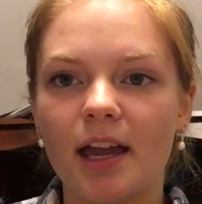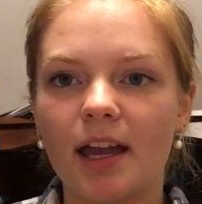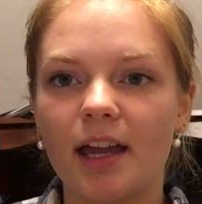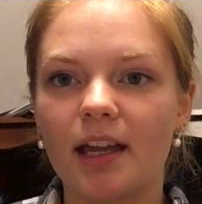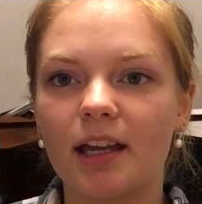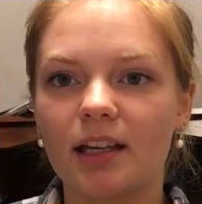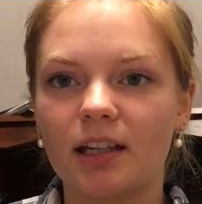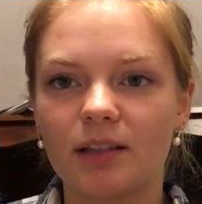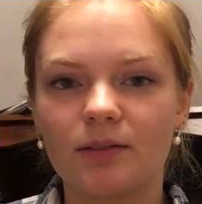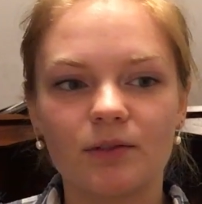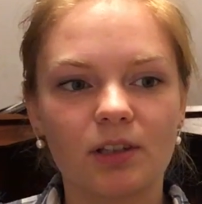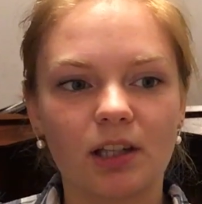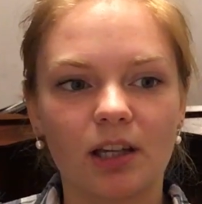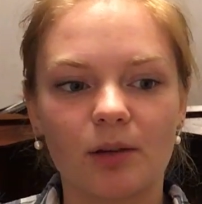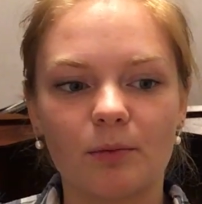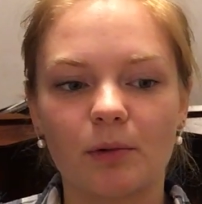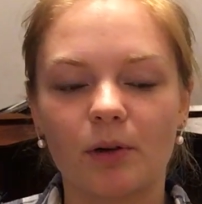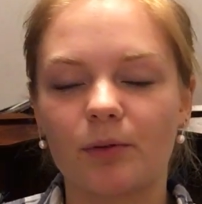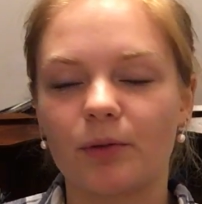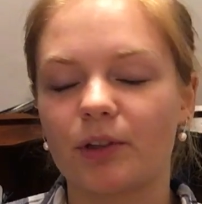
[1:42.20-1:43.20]
And even
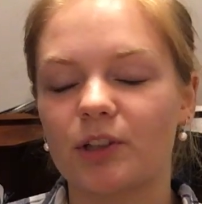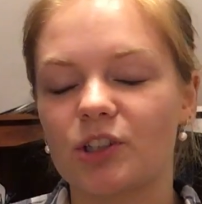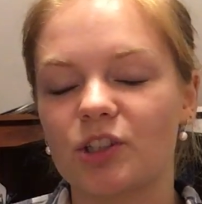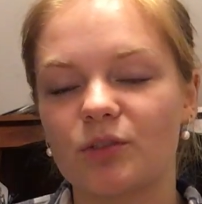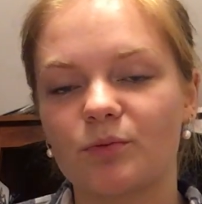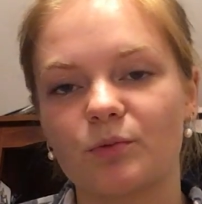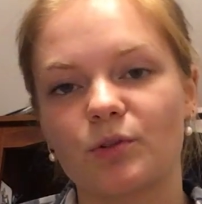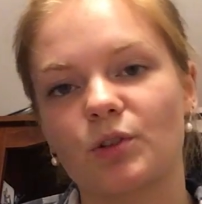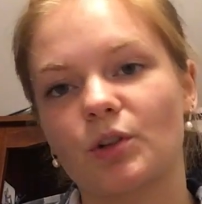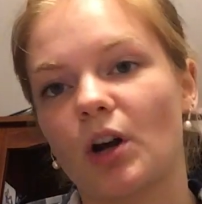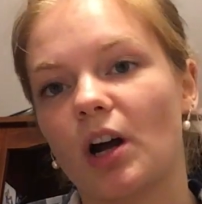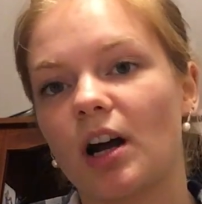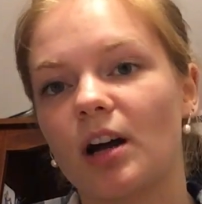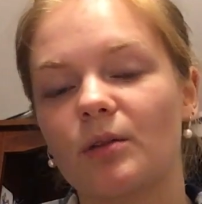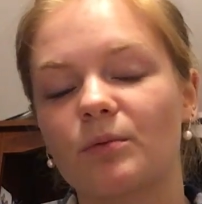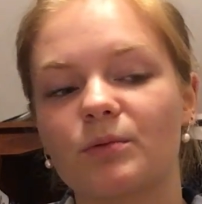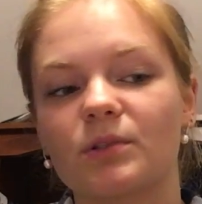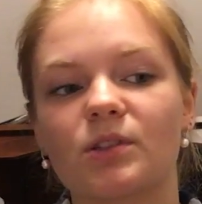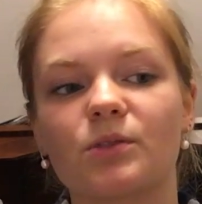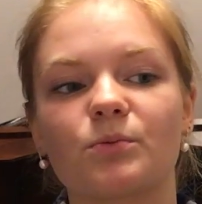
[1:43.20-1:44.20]
like my relationship with
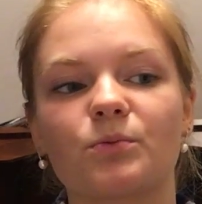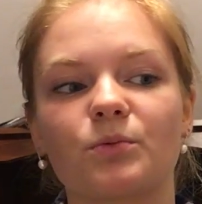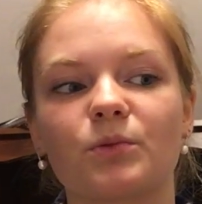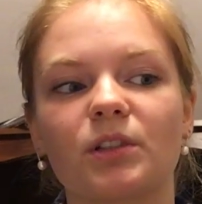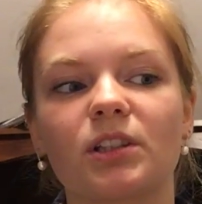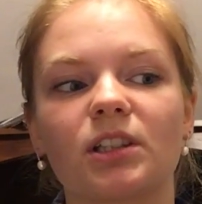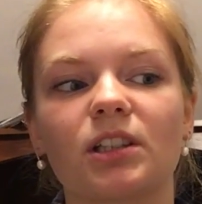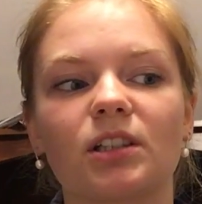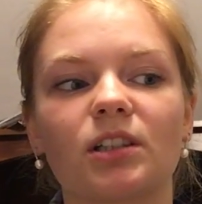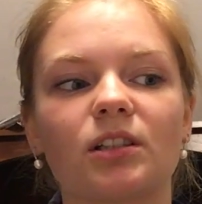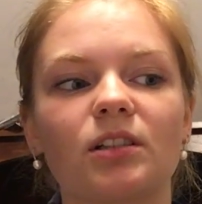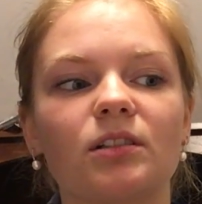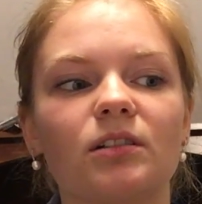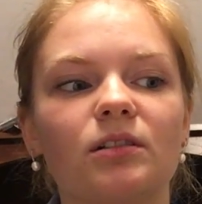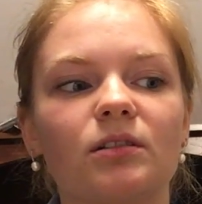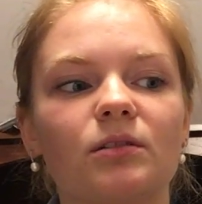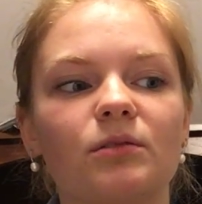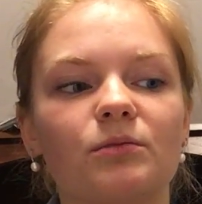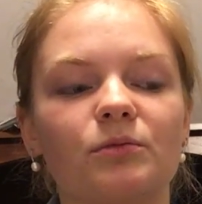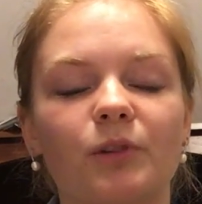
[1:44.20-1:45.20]
God was really
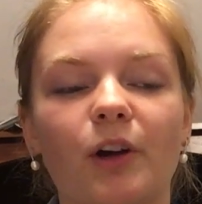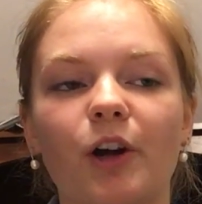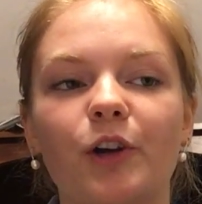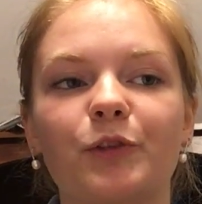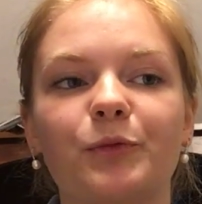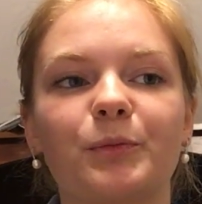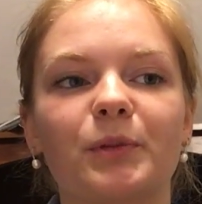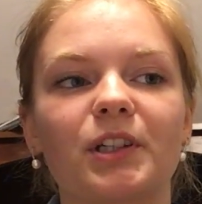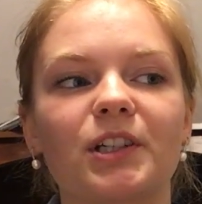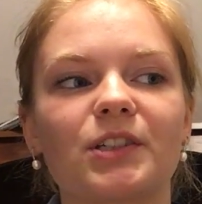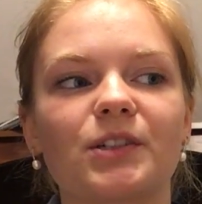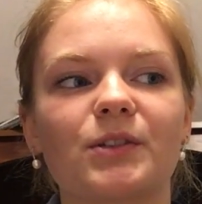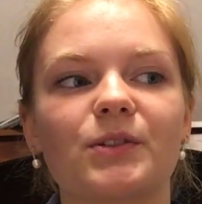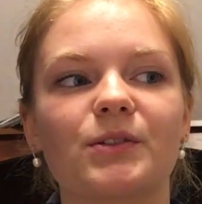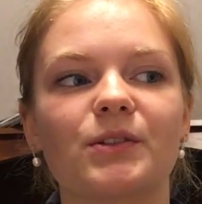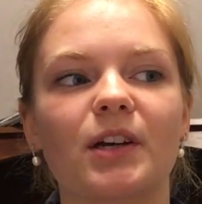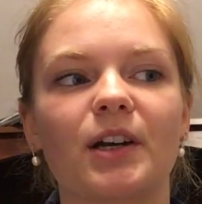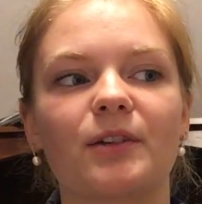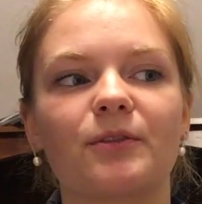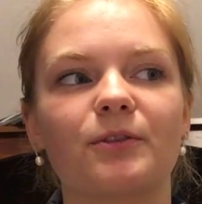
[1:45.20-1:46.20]
rough because
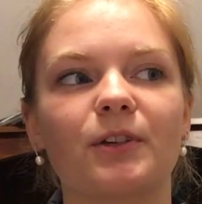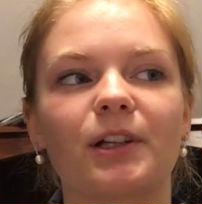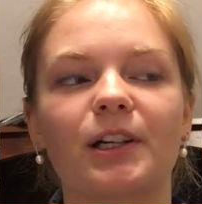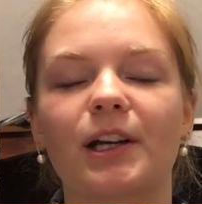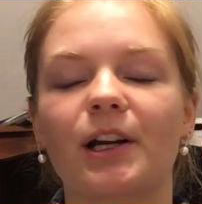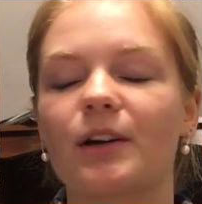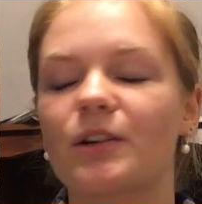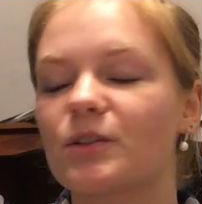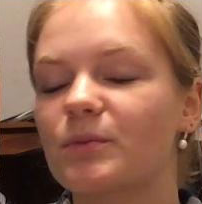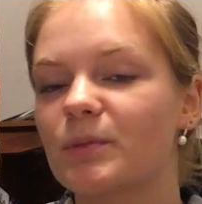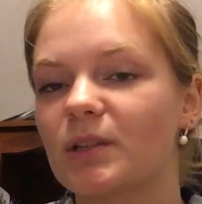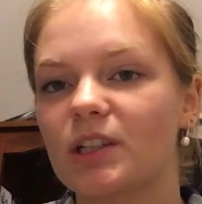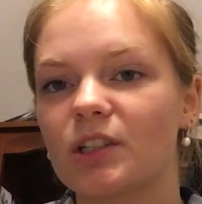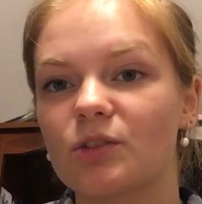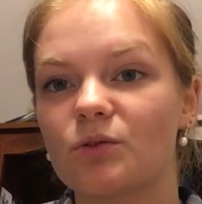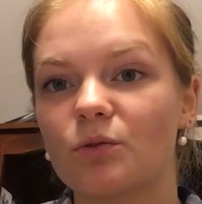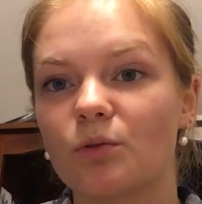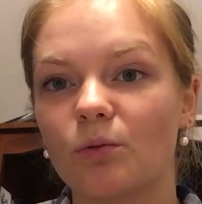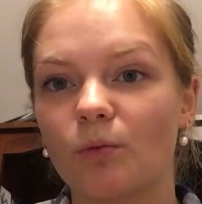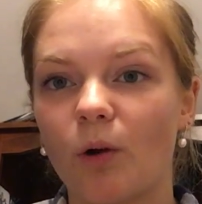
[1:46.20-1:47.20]
I felt like I was speaking
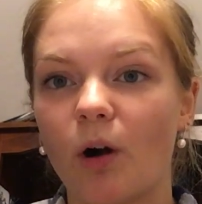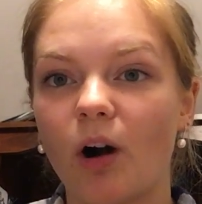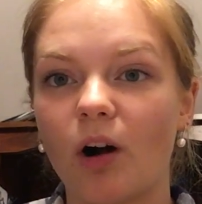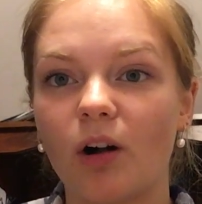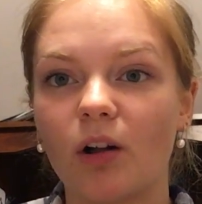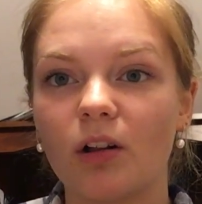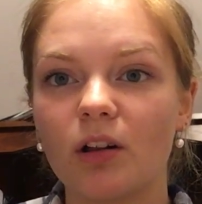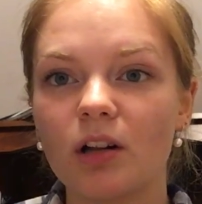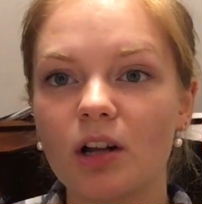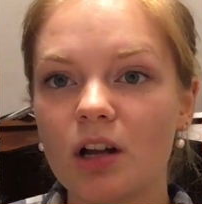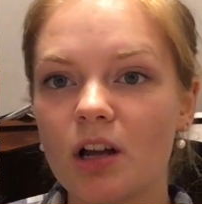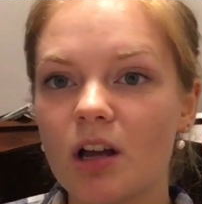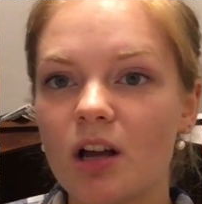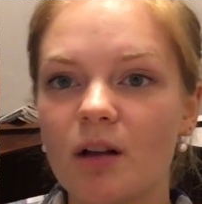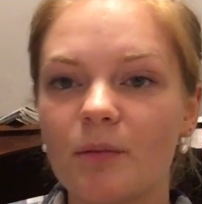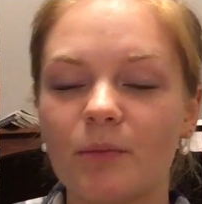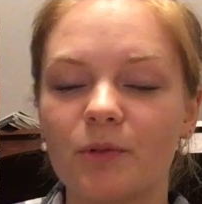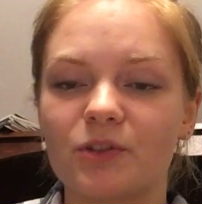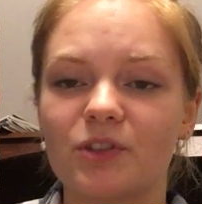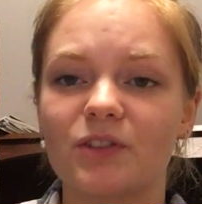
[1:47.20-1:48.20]
to a wall
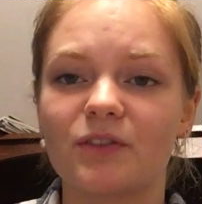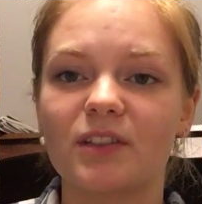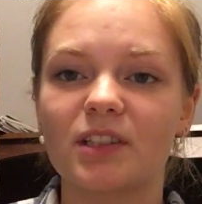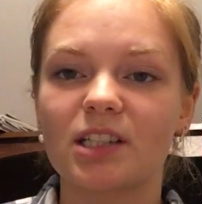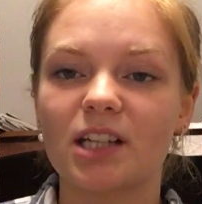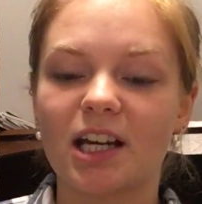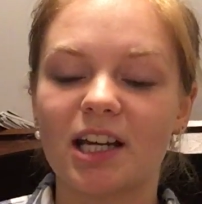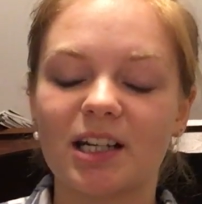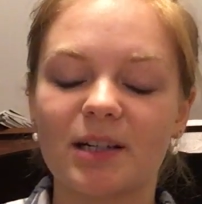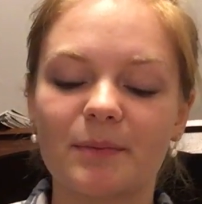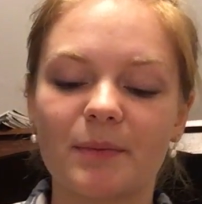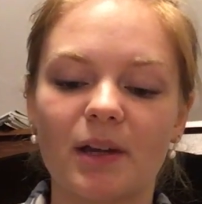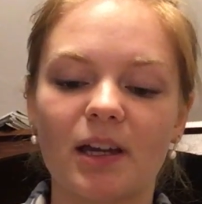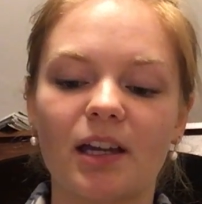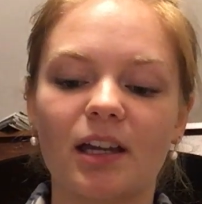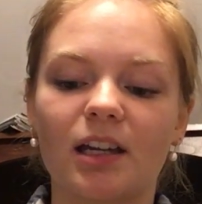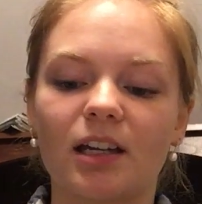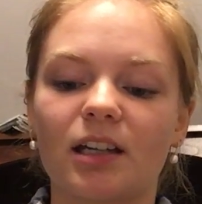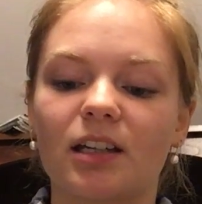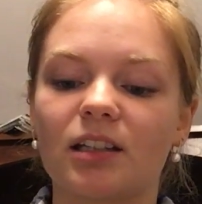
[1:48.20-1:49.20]
most of the time,
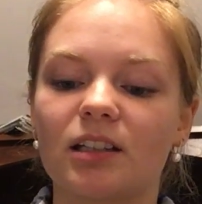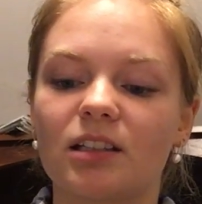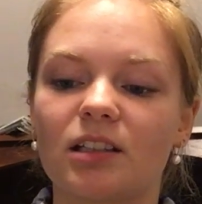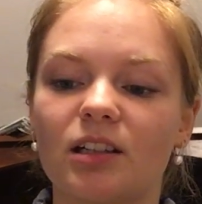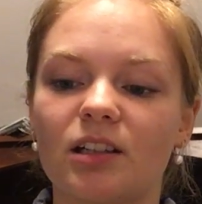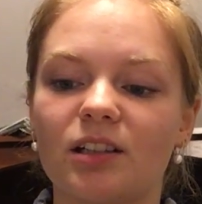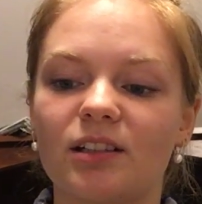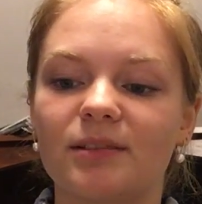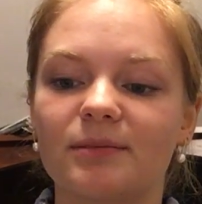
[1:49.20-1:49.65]
and